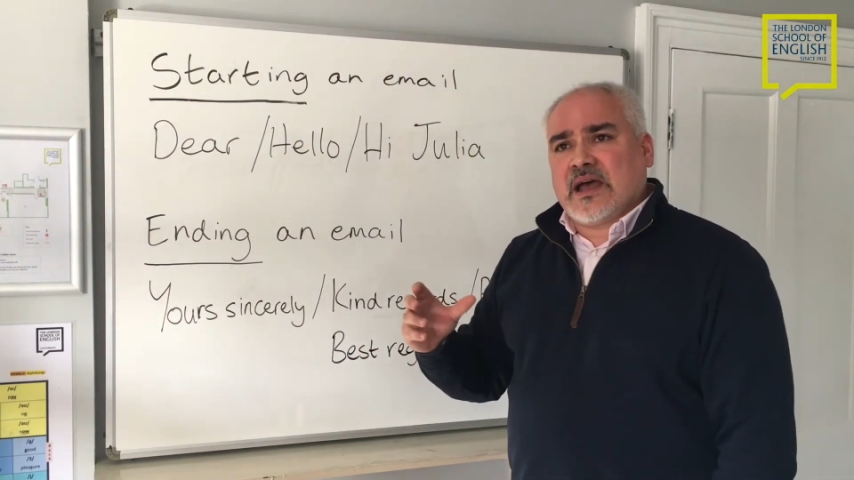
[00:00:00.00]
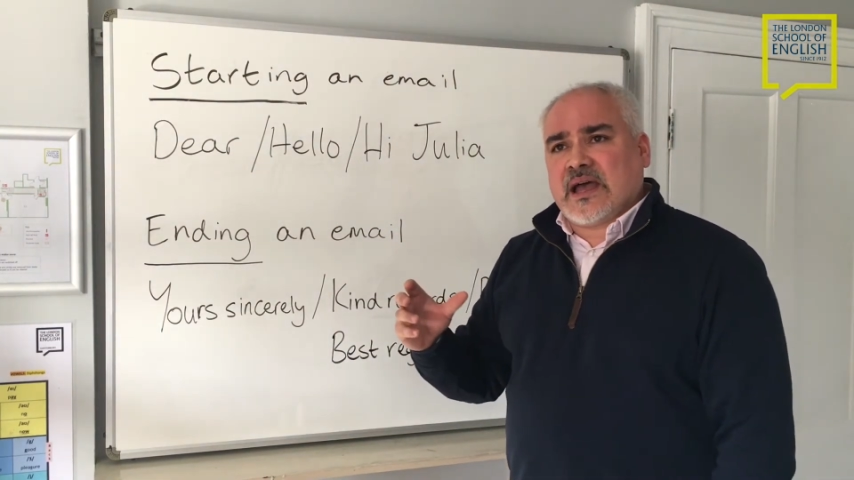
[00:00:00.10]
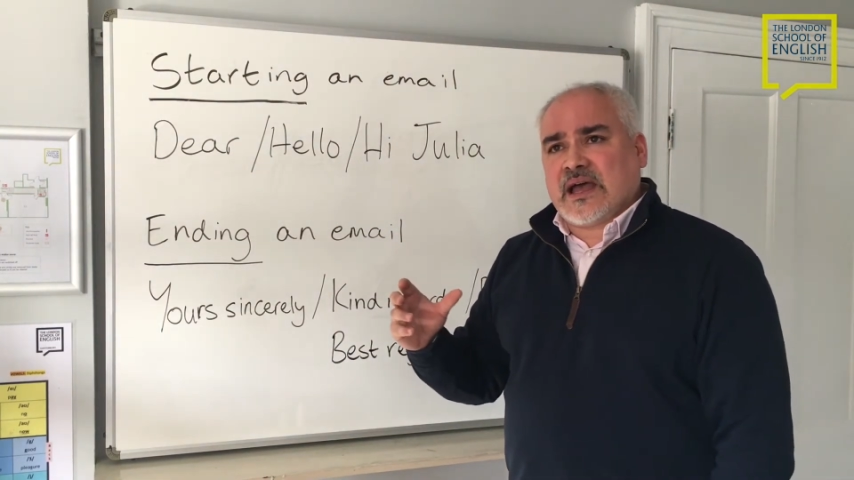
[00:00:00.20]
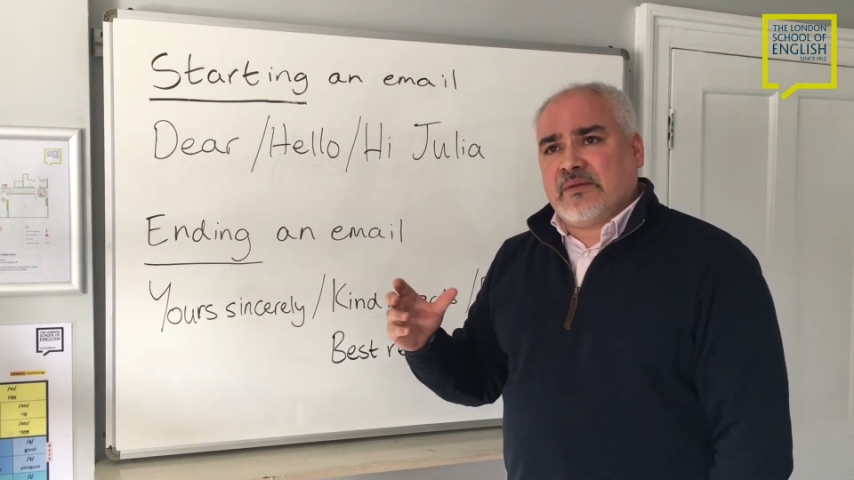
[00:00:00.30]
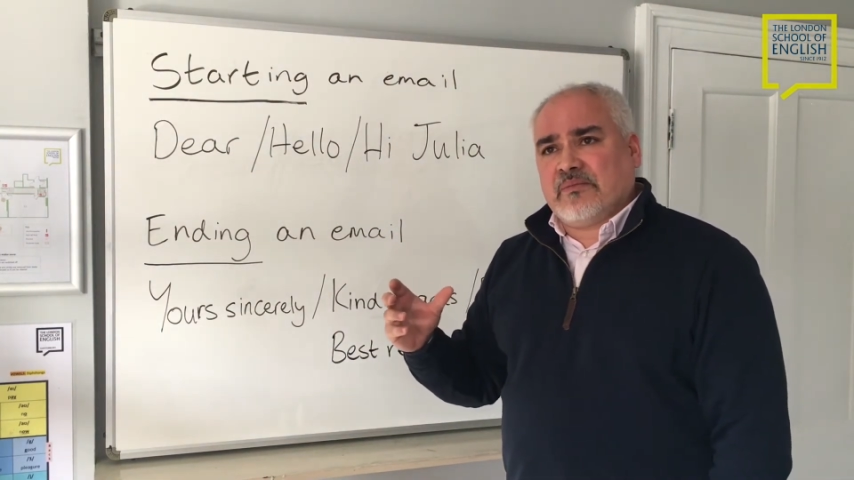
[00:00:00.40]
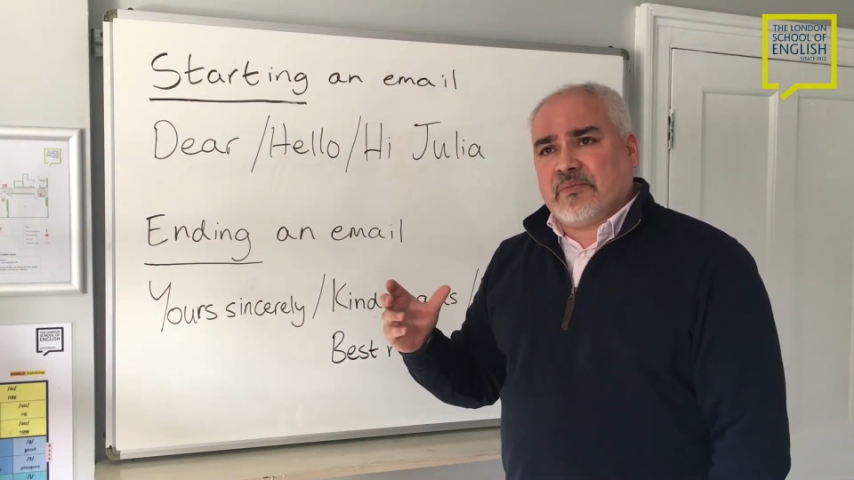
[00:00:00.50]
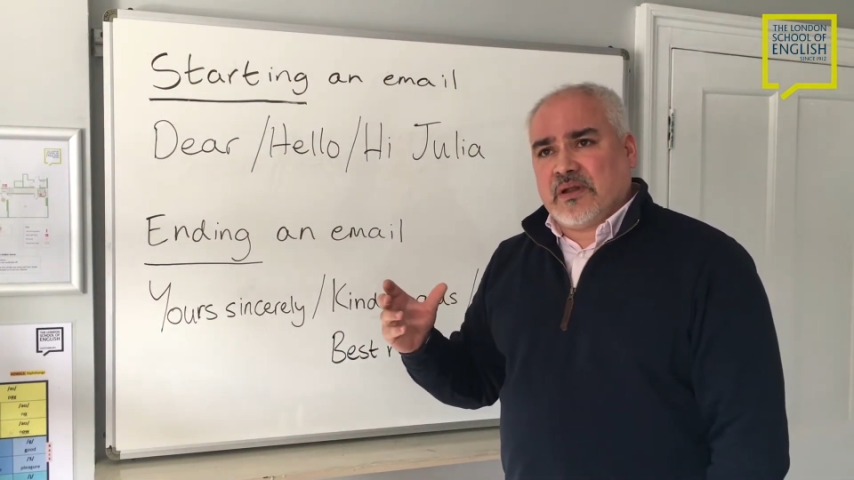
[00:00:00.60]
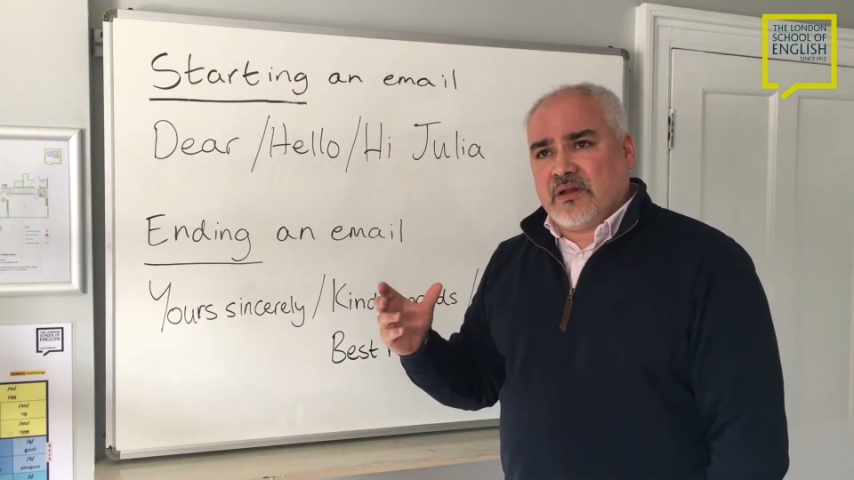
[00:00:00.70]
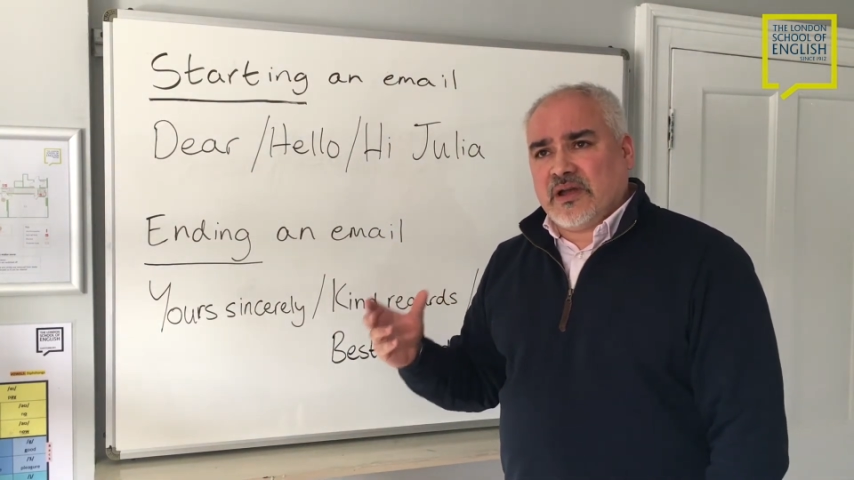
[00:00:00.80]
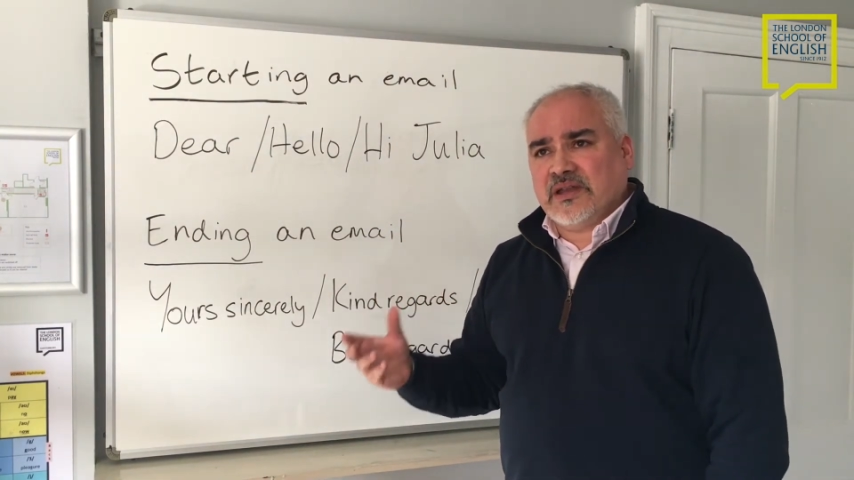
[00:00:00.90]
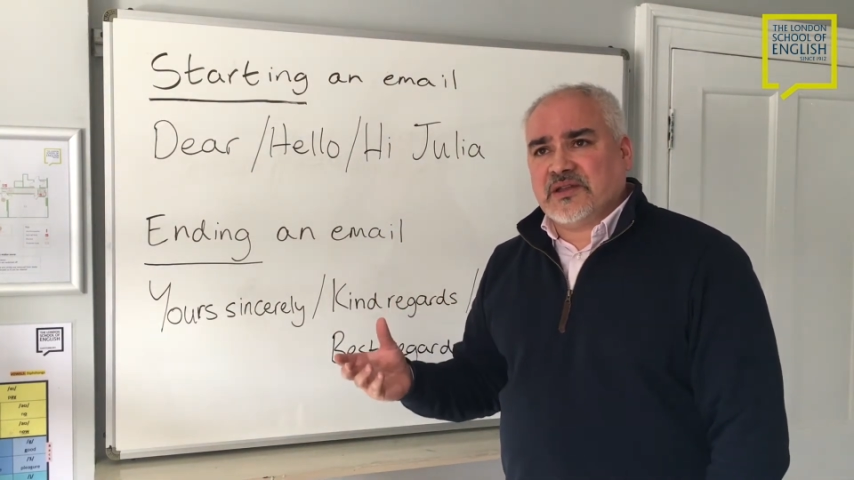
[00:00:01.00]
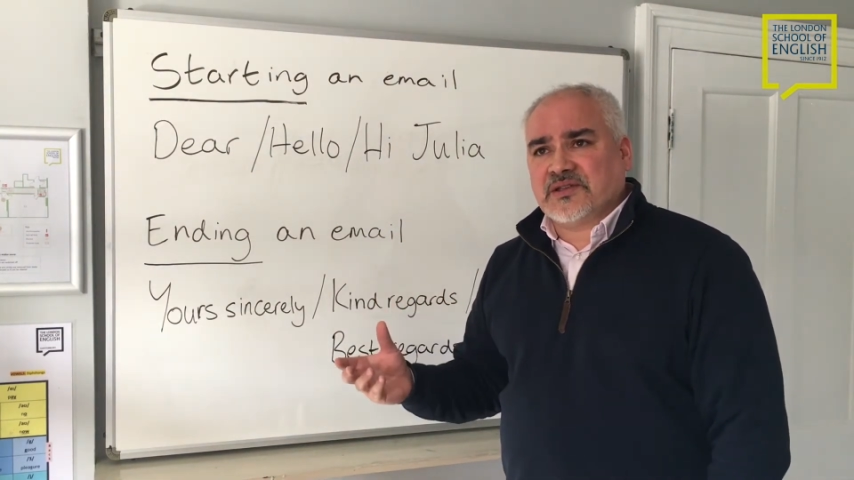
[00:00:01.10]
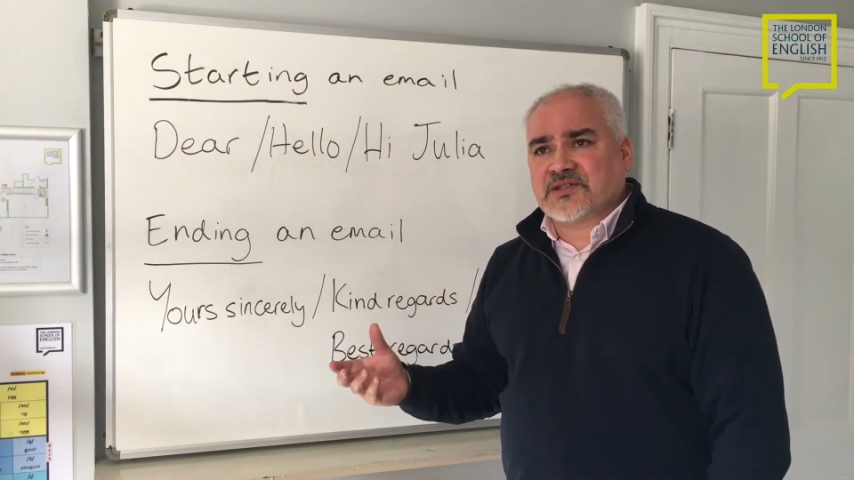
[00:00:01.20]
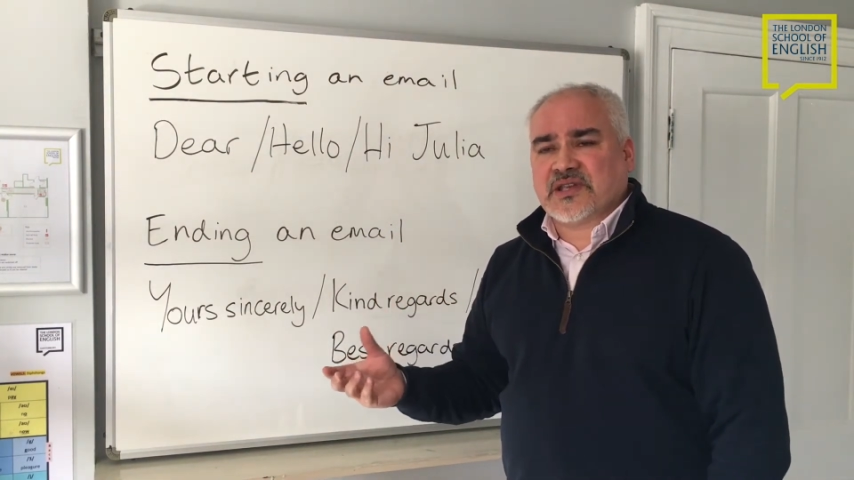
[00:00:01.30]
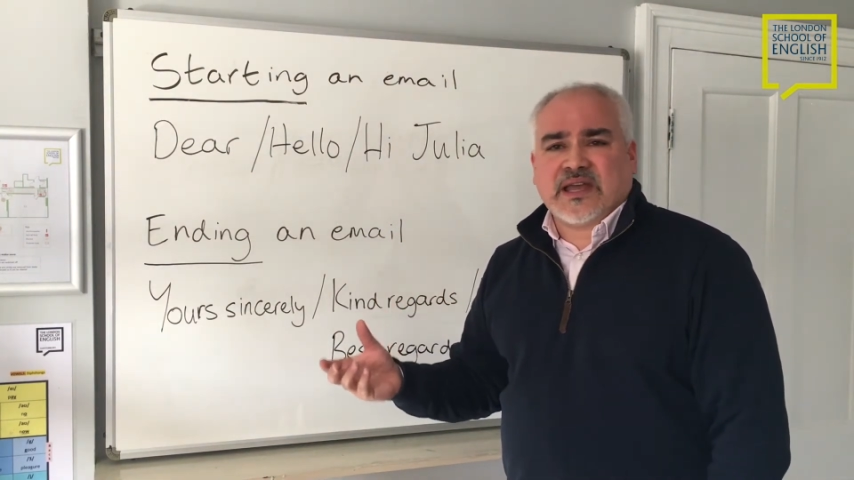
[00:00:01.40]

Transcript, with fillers: and politeness